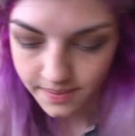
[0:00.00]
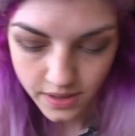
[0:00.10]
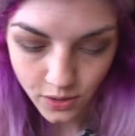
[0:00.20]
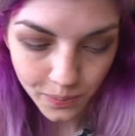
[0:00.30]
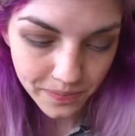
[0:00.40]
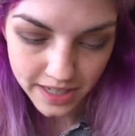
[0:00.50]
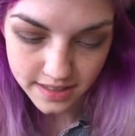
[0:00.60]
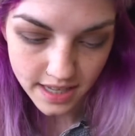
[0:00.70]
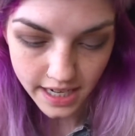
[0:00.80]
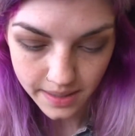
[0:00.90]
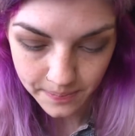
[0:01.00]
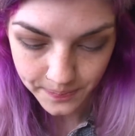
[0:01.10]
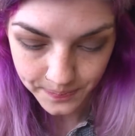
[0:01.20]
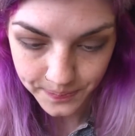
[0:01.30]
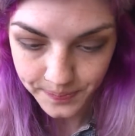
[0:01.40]
Nope, that's not it.
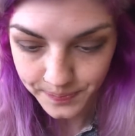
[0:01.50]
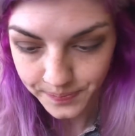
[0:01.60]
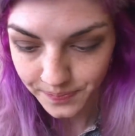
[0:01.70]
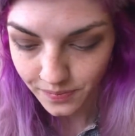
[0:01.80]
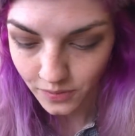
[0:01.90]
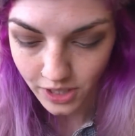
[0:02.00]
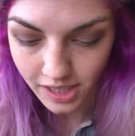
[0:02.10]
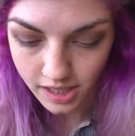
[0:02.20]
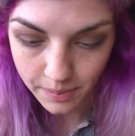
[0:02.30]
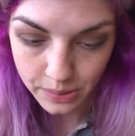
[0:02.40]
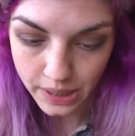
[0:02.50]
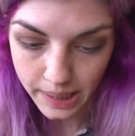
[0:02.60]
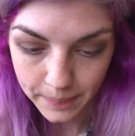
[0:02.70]
Where did I put it?